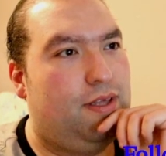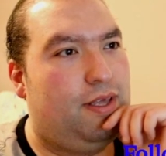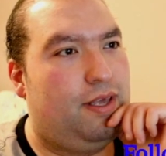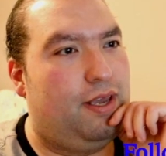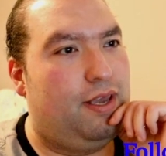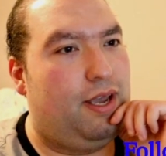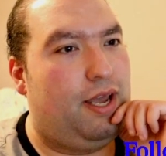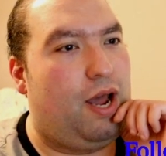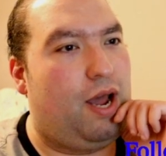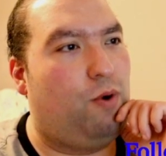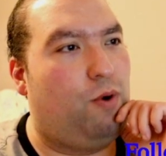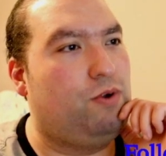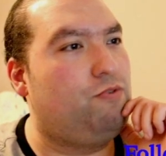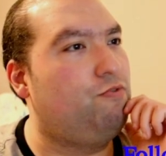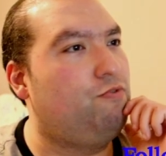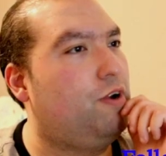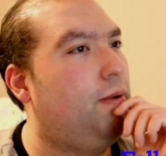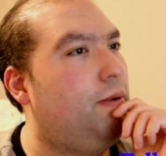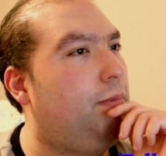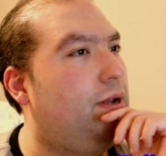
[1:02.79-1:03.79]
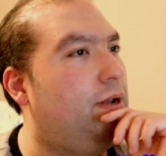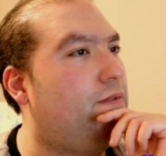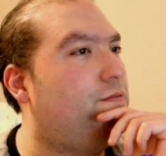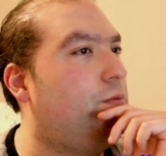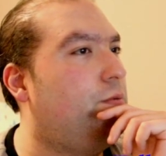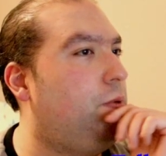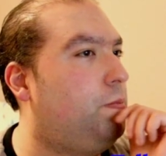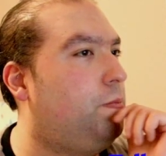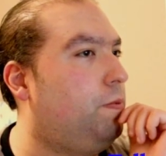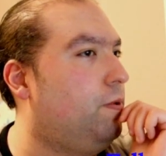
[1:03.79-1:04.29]
And I would recommend for
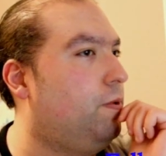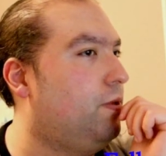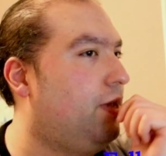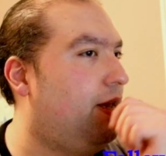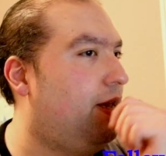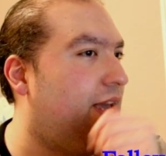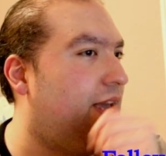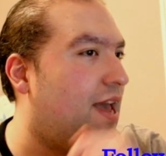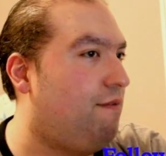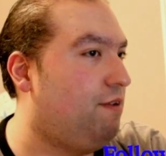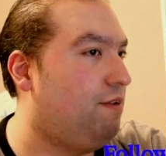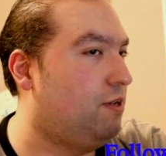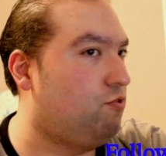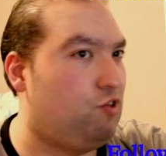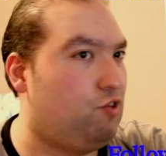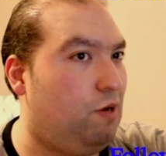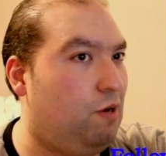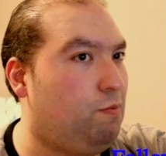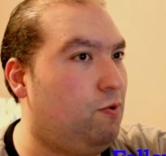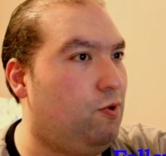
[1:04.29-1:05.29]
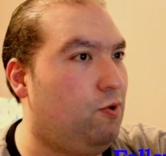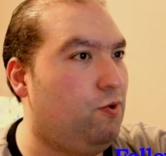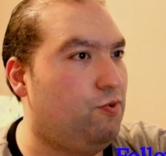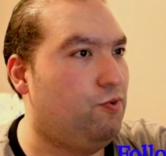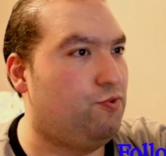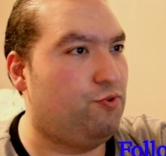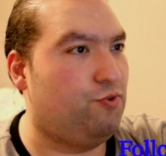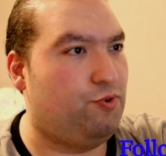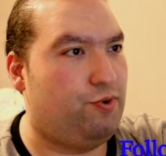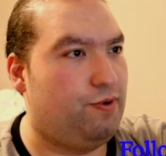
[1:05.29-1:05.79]
people like having troubles,
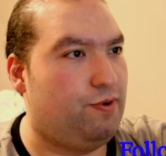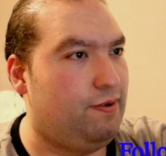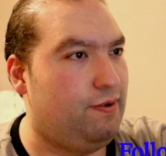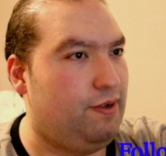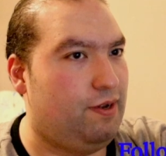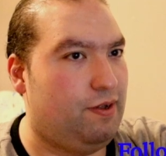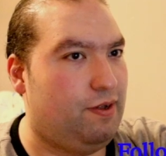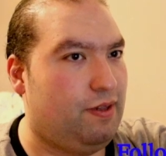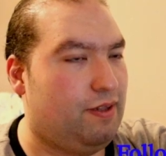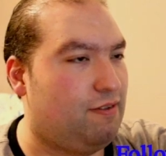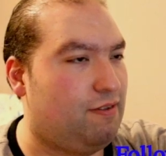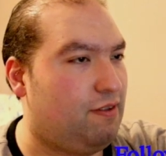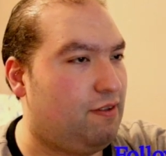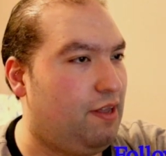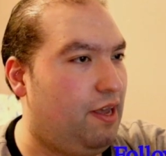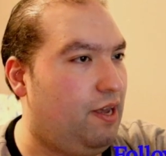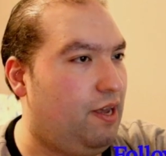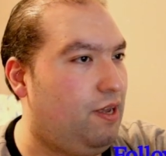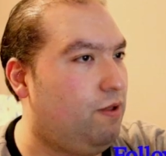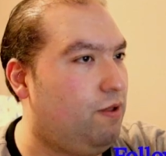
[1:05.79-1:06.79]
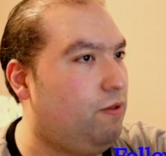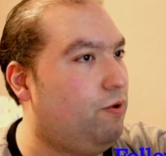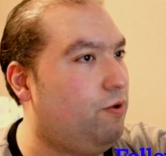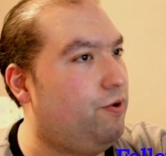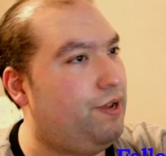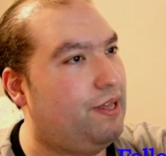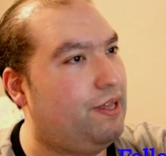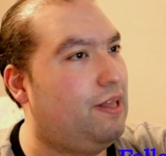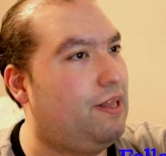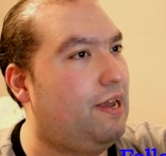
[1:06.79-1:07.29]
or let's say you're
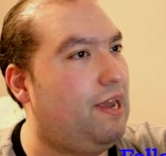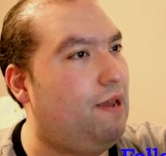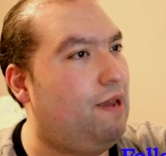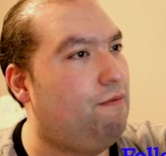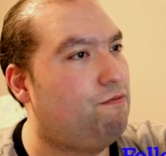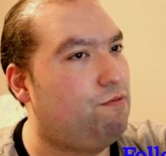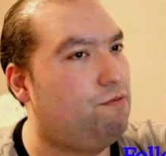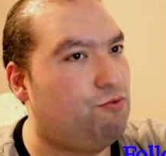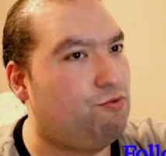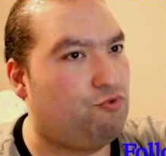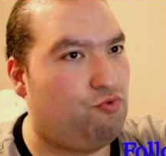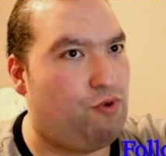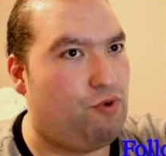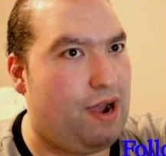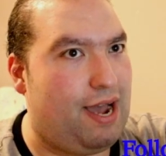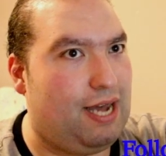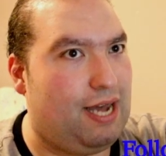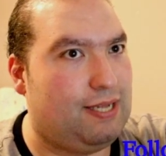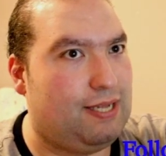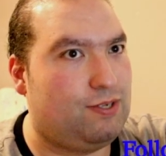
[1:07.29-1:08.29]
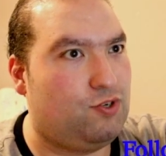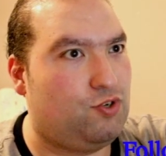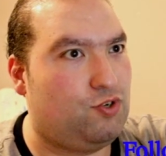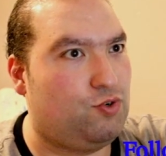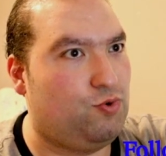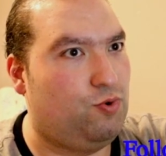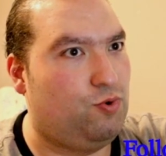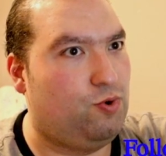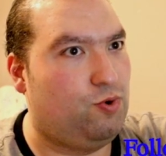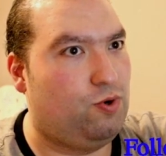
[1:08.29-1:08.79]
learning the game from scratch,
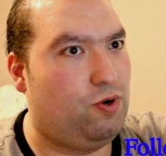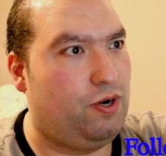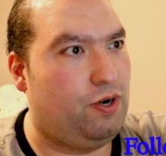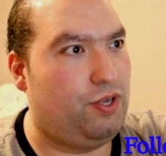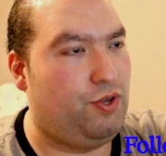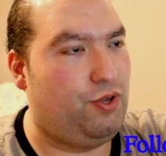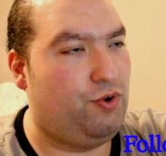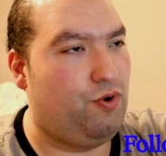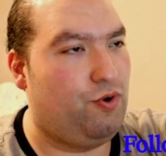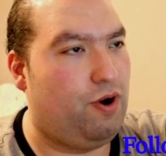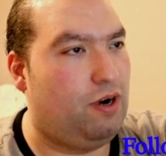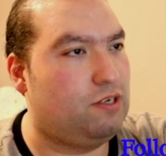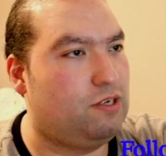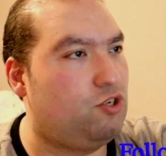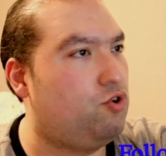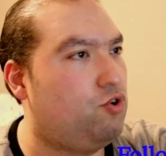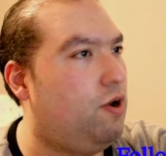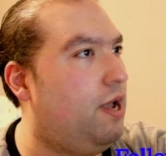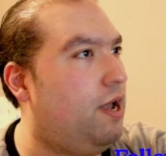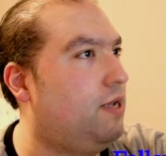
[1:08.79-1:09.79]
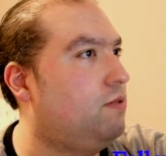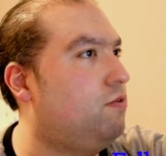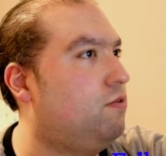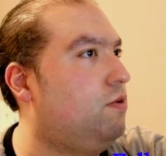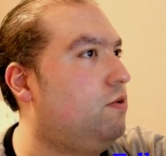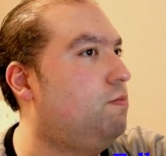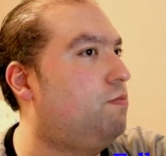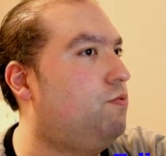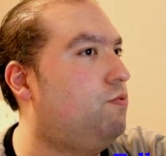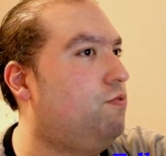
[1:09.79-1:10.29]
or you are trying to
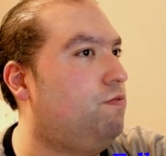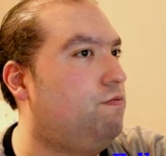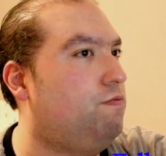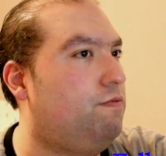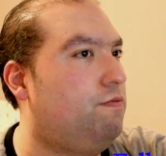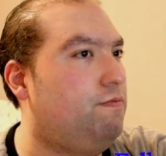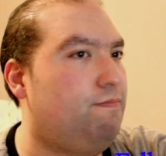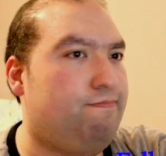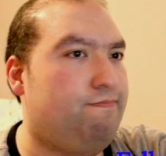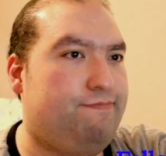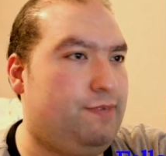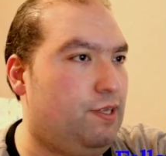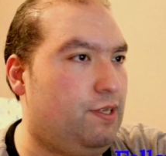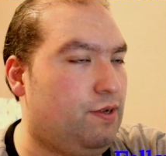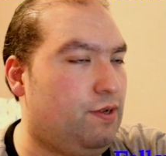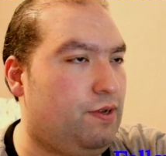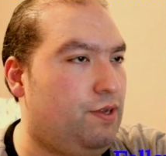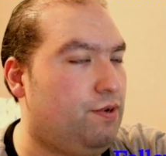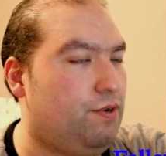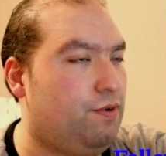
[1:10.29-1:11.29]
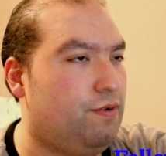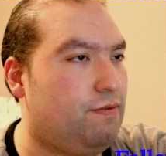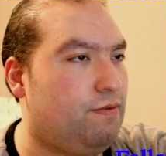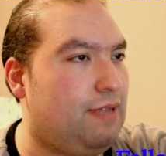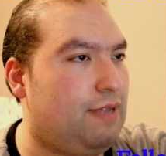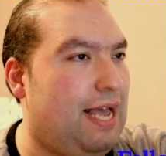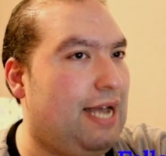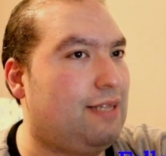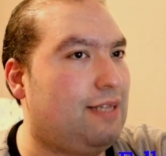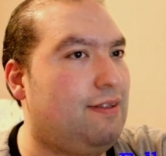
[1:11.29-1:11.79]
improve your
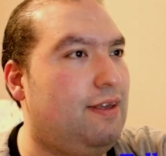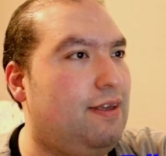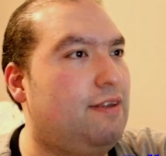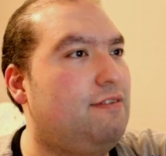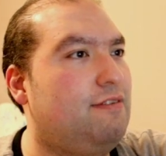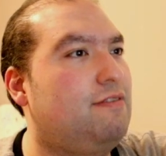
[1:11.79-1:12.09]
tactics,